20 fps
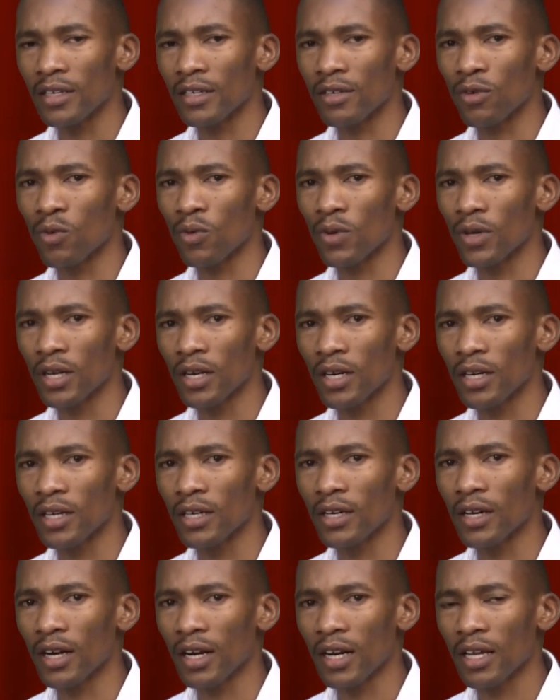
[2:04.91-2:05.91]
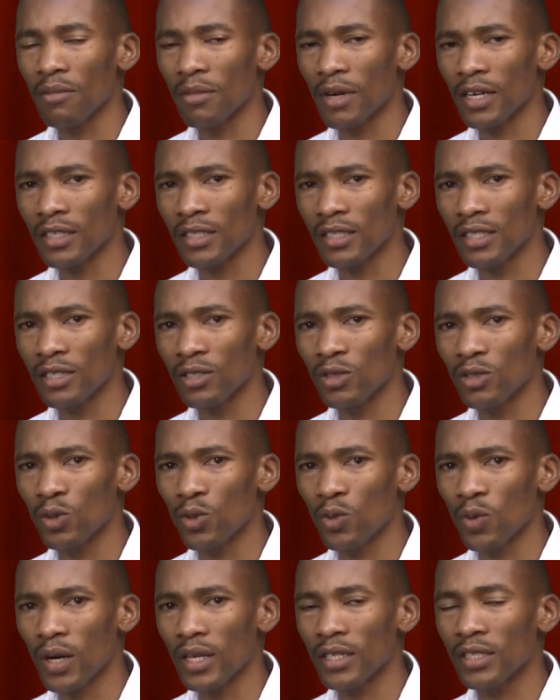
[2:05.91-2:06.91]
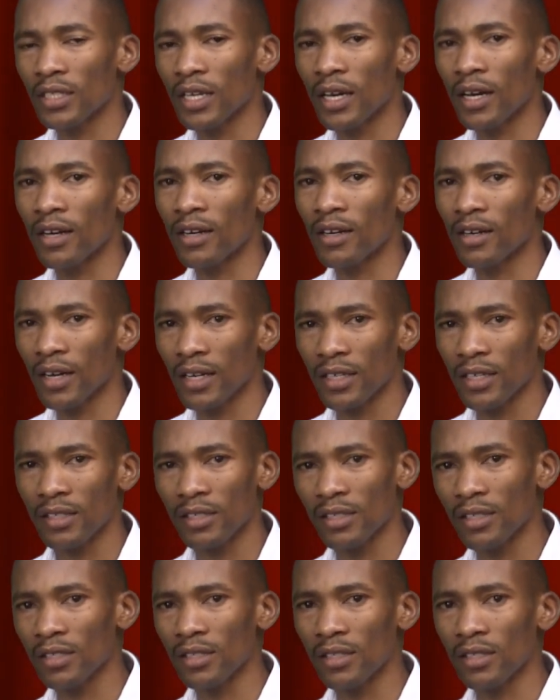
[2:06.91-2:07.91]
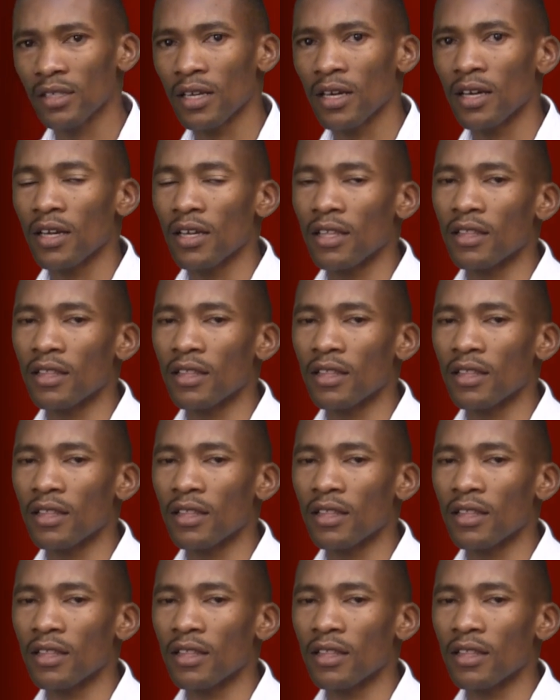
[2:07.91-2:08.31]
and quickly climaxing towards a crisis